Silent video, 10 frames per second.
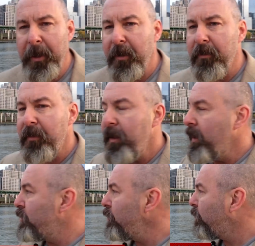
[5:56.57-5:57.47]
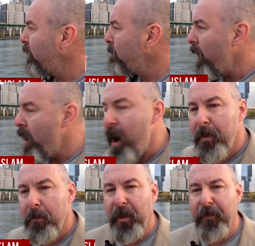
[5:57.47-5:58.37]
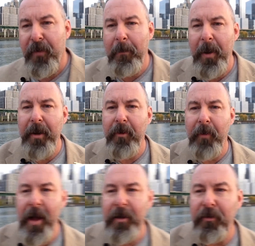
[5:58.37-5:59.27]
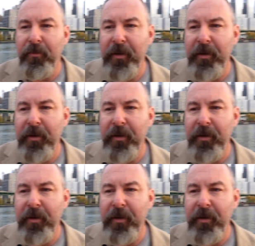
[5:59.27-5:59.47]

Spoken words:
because as you see behind me, if I pan around,